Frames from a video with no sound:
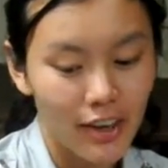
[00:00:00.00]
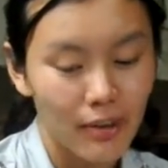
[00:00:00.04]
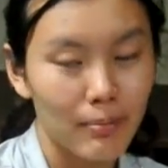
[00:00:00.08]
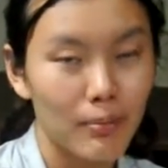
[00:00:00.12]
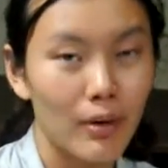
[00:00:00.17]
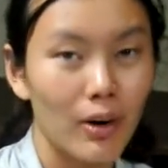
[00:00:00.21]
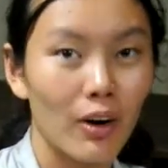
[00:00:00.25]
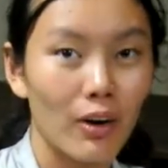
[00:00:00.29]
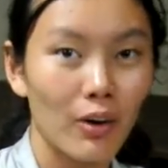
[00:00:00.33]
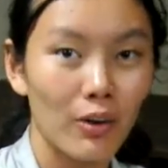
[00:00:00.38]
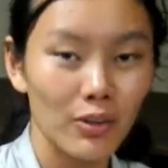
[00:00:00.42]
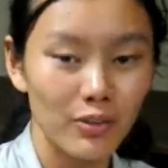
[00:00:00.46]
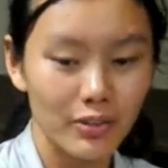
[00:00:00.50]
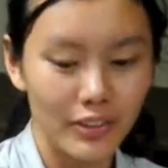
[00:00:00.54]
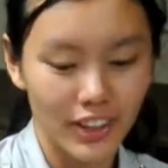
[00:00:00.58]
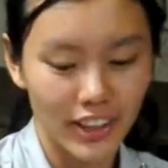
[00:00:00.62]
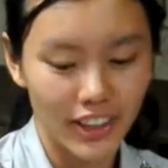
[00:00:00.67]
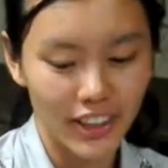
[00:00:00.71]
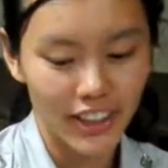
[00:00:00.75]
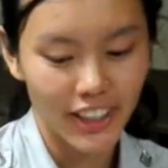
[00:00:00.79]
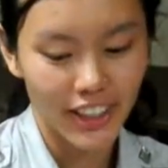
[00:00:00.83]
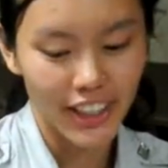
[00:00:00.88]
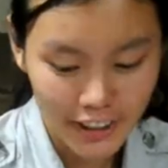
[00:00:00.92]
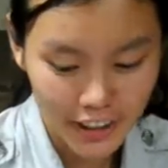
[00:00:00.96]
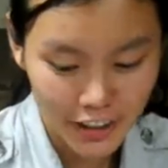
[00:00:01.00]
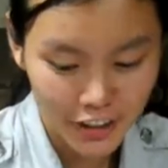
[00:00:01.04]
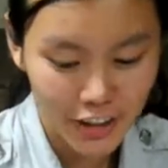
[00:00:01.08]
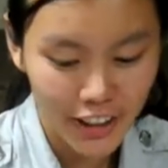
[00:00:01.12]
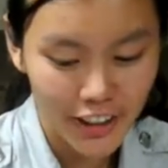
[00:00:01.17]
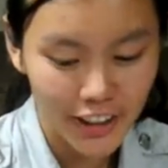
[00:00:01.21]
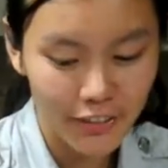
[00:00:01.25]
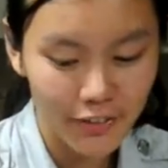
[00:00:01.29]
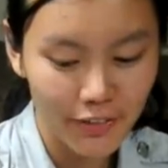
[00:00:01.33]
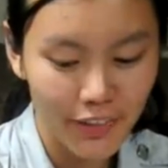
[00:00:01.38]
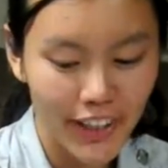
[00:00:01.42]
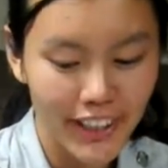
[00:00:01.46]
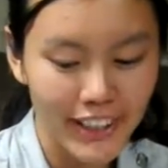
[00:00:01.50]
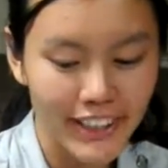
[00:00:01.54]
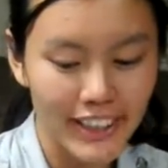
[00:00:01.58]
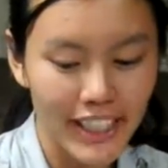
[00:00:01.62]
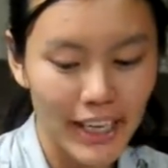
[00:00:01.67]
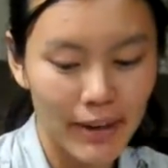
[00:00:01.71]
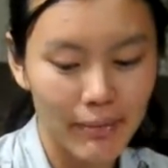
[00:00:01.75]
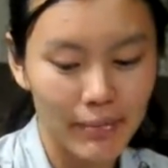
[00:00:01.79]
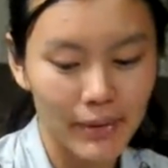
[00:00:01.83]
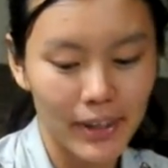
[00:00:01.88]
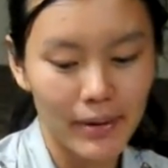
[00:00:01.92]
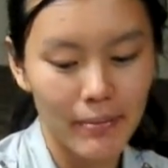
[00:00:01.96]
Moreover, the stratified
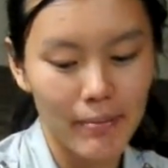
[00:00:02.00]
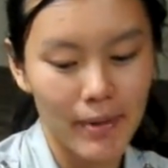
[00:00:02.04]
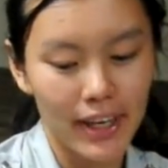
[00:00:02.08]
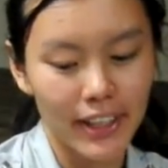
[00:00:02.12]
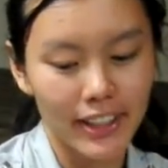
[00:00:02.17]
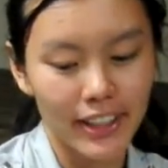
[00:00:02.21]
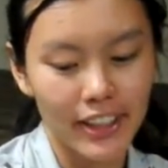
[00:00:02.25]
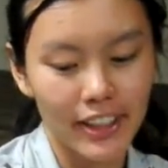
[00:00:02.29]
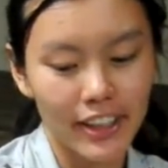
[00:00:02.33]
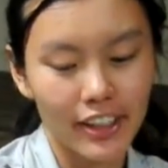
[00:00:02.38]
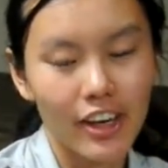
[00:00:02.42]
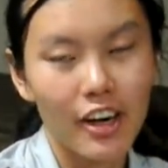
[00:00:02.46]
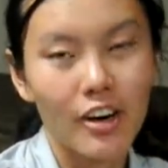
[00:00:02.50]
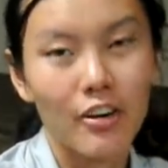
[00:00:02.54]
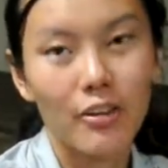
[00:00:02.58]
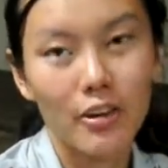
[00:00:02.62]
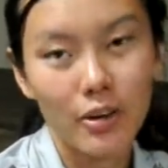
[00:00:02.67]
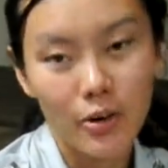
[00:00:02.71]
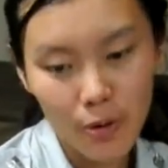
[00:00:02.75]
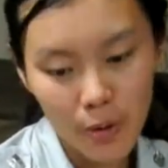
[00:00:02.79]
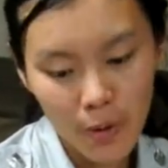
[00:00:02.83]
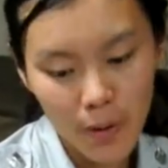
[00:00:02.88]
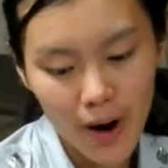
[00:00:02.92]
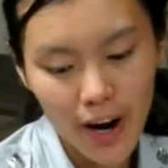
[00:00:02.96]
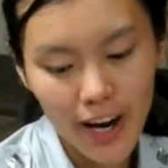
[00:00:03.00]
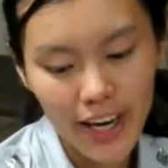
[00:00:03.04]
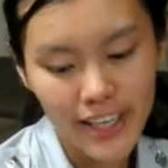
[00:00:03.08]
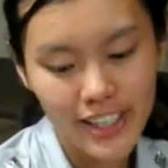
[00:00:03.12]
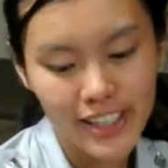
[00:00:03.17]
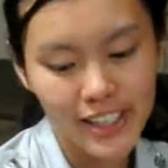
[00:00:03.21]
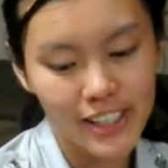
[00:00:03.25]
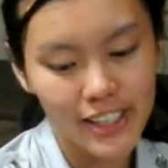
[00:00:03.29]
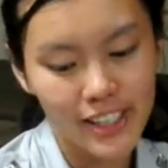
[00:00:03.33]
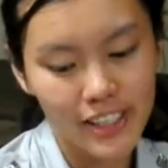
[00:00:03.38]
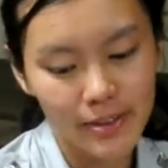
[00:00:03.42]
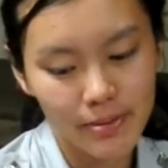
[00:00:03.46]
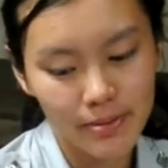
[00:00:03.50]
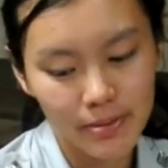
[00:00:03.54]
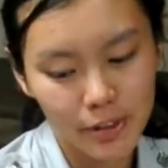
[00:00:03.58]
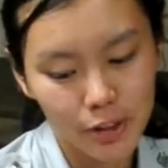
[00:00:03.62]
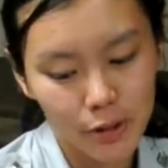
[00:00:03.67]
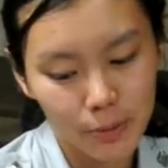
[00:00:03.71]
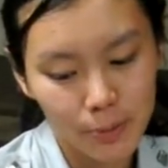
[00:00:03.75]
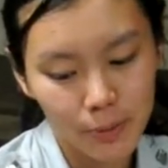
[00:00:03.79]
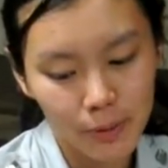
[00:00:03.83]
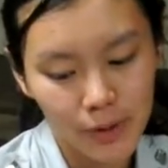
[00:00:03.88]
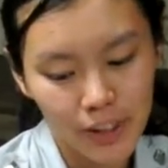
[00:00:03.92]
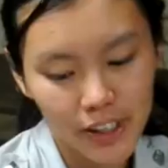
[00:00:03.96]
sampling method required him to
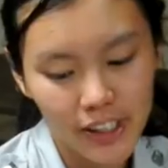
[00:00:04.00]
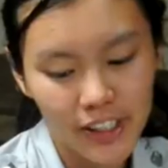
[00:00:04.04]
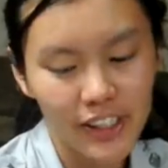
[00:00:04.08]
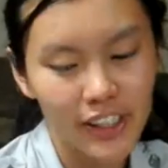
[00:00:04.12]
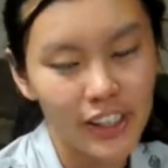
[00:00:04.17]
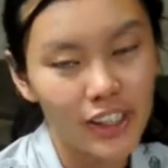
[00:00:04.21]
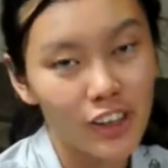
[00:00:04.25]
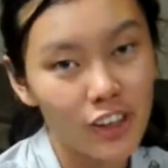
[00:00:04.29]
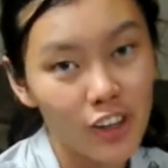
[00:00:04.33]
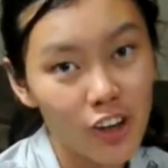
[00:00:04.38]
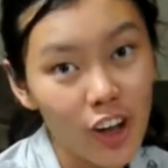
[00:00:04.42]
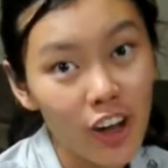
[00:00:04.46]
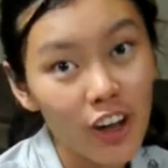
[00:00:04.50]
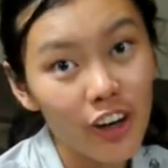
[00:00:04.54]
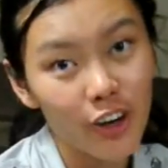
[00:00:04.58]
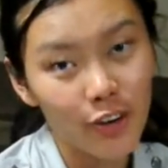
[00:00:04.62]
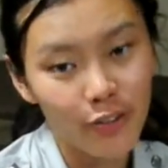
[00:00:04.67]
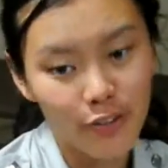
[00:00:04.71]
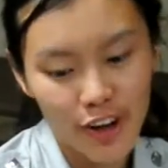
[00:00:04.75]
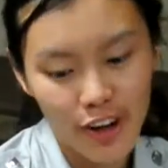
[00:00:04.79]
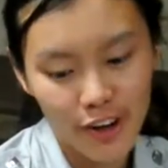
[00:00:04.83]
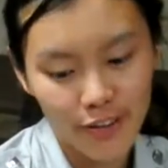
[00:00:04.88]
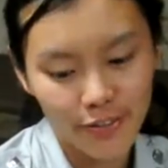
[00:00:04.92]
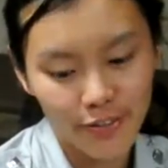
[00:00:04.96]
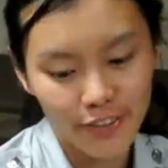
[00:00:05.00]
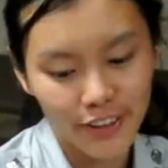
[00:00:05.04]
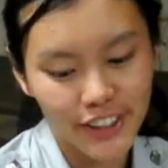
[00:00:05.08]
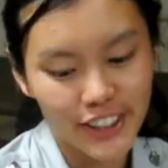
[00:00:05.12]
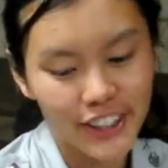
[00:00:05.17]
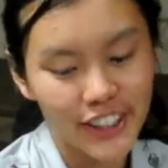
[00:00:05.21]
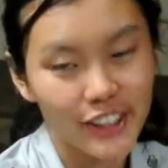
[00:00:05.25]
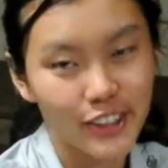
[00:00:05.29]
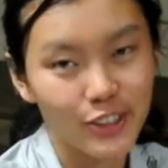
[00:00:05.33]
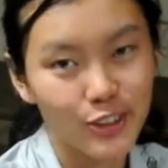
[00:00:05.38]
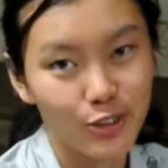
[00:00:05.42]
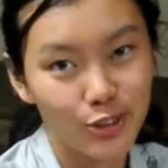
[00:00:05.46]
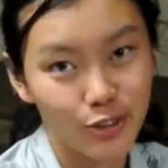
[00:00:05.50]
put in a lot of effort into